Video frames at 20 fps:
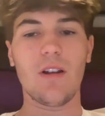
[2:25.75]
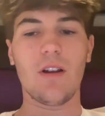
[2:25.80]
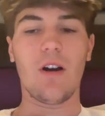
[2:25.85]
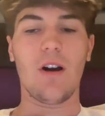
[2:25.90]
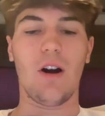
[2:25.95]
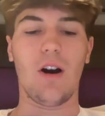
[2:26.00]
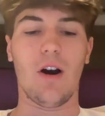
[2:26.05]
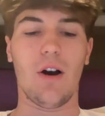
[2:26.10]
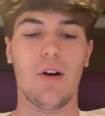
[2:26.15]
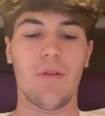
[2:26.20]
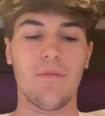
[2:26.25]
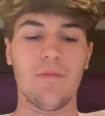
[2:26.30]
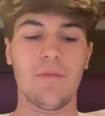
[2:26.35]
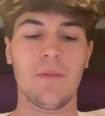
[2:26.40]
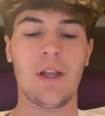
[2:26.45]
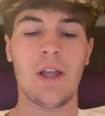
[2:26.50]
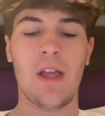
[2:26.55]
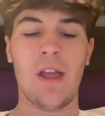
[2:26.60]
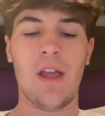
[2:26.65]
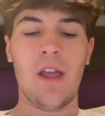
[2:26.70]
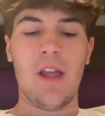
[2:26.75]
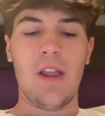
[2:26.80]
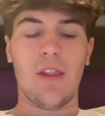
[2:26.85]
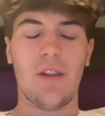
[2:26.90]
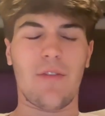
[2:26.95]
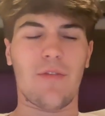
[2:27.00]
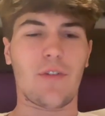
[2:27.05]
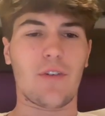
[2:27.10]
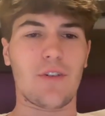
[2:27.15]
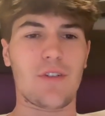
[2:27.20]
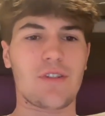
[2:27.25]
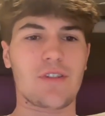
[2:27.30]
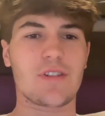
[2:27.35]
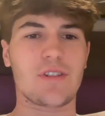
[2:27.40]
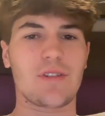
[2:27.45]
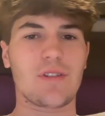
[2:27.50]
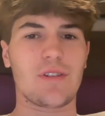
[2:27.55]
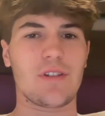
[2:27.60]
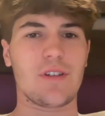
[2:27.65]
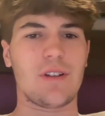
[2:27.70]
Um, the
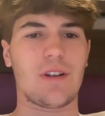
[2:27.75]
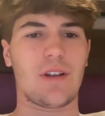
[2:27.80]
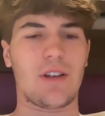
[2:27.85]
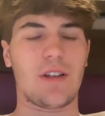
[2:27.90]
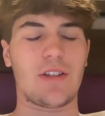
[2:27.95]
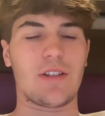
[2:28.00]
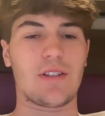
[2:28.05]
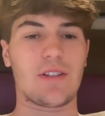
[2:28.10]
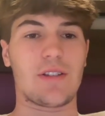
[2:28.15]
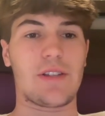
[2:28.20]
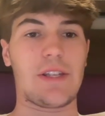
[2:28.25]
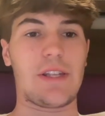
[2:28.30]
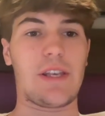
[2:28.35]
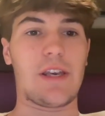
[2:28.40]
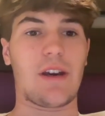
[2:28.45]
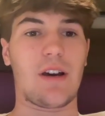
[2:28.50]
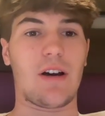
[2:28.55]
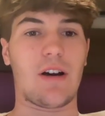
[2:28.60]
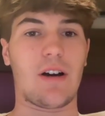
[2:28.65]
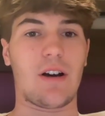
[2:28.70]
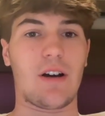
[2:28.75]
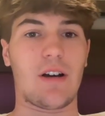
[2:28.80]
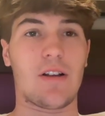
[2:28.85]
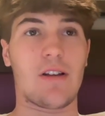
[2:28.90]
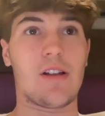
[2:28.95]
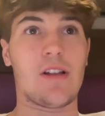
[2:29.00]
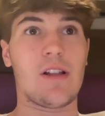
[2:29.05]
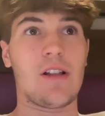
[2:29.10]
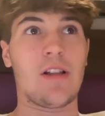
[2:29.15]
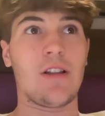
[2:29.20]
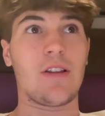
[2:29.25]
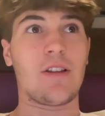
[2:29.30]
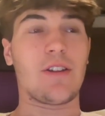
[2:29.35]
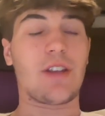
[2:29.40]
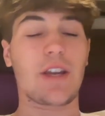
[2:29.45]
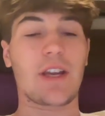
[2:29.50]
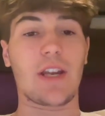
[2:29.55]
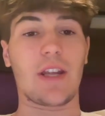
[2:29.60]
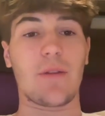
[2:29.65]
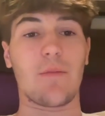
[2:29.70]
first is the
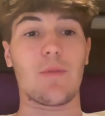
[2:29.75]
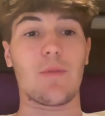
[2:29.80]
ticketing